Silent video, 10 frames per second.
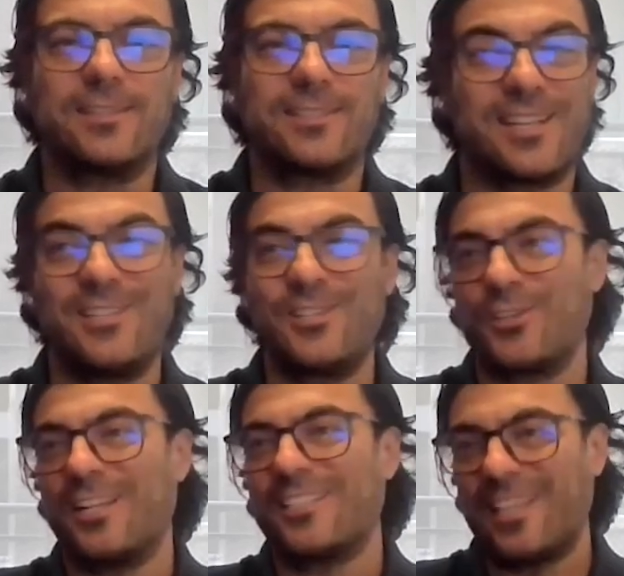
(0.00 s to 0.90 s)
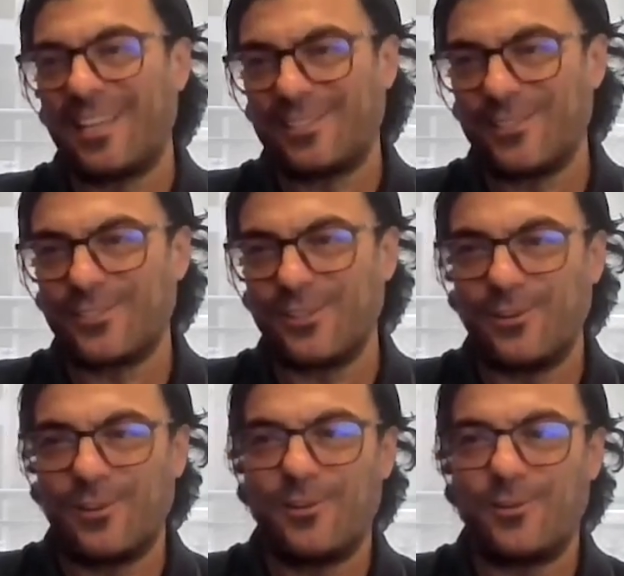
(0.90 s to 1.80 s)
traditional sectors
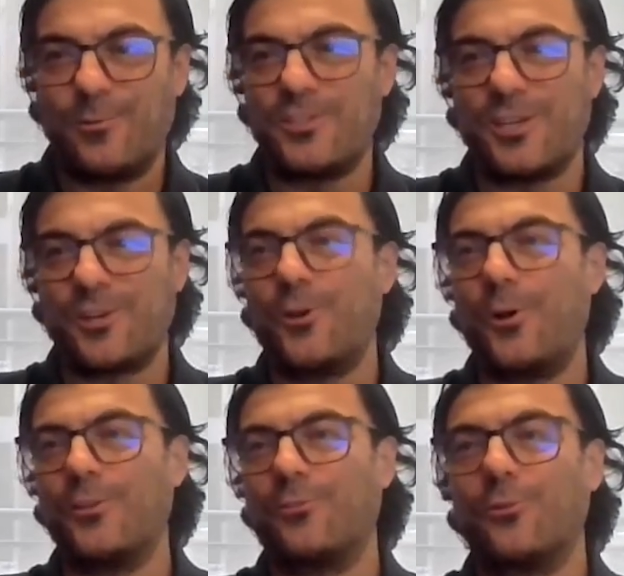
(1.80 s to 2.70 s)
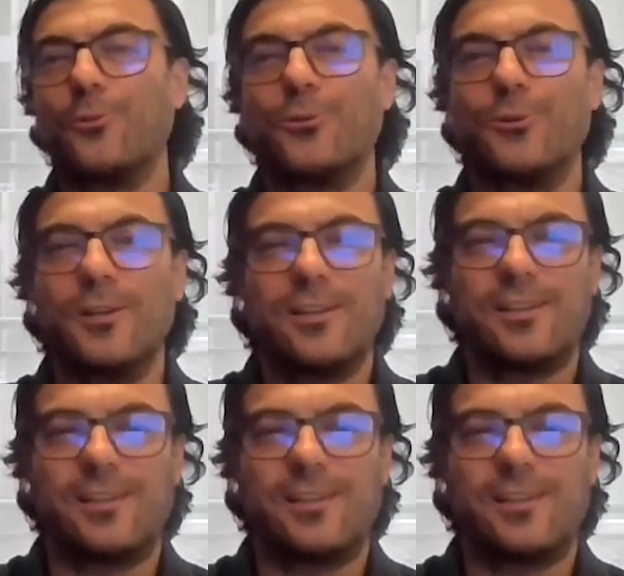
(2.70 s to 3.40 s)
which are going through